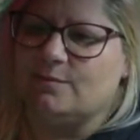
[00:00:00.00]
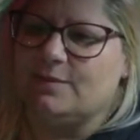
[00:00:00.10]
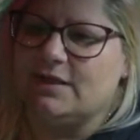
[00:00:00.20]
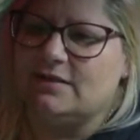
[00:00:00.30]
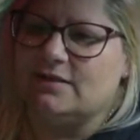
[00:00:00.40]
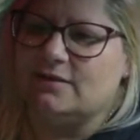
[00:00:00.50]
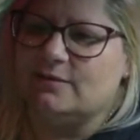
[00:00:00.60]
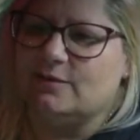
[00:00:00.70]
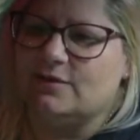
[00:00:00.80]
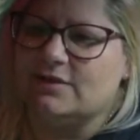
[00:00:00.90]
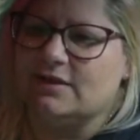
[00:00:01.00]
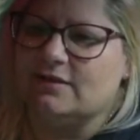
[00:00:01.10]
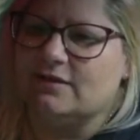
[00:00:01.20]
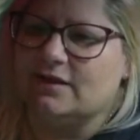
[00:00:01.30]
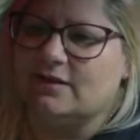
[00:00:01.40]
pizza rolls the other
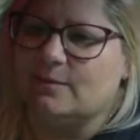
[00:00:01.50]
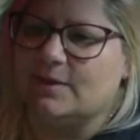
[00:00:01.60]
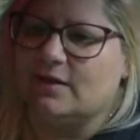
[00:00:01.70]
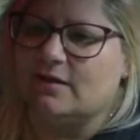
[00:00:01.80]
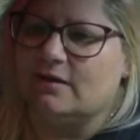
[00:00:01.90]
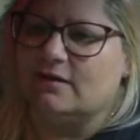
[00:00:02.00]
day? Oh my God.